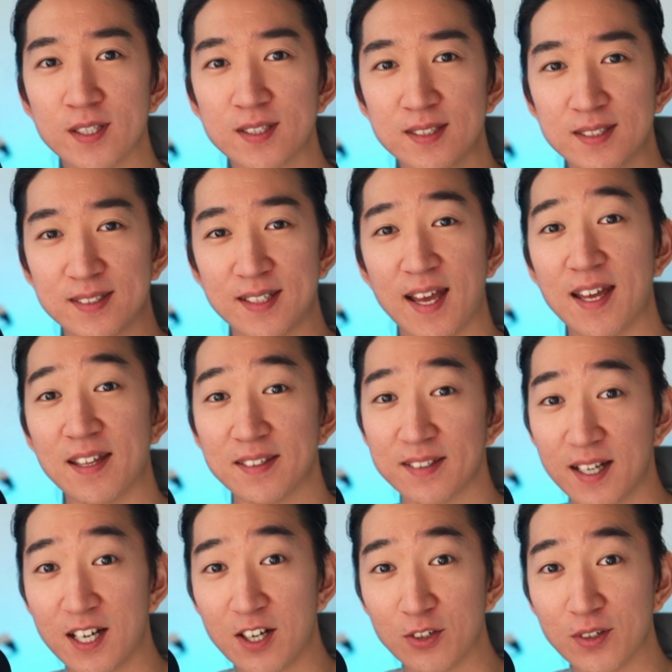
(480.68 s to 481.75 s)
stand
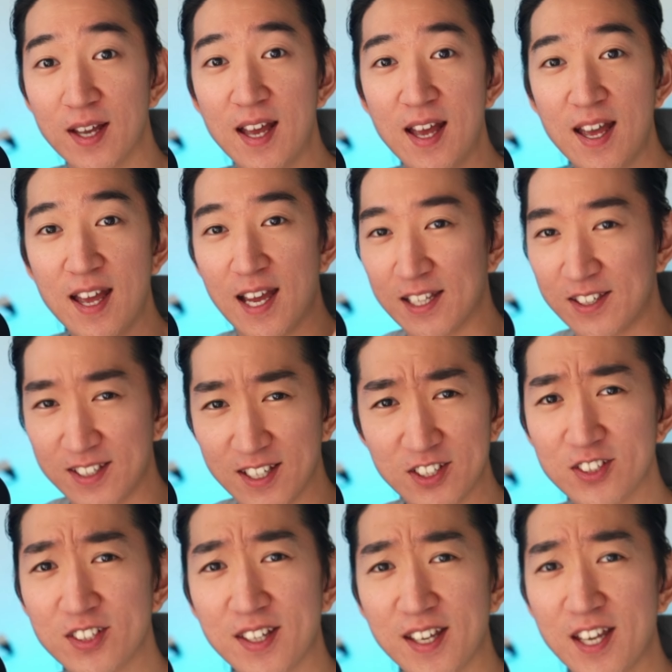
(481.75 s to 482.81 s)
out. At the end
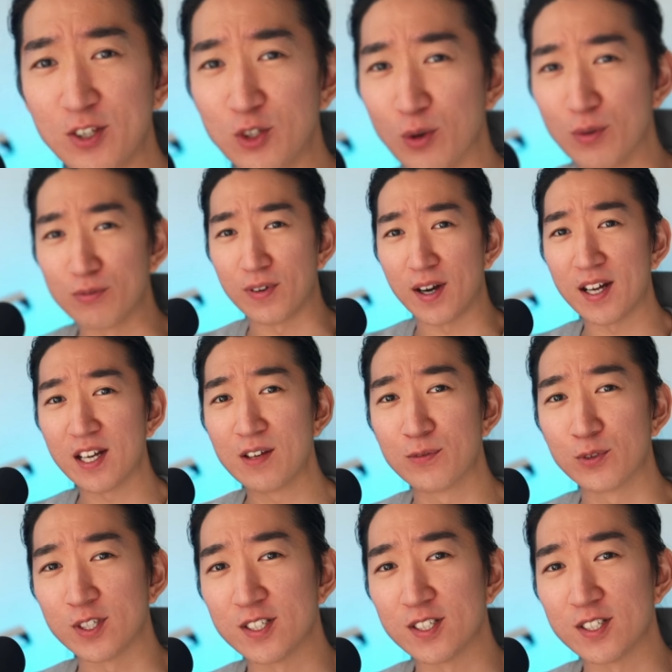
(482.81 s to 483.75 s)
of the day, you're fighting for the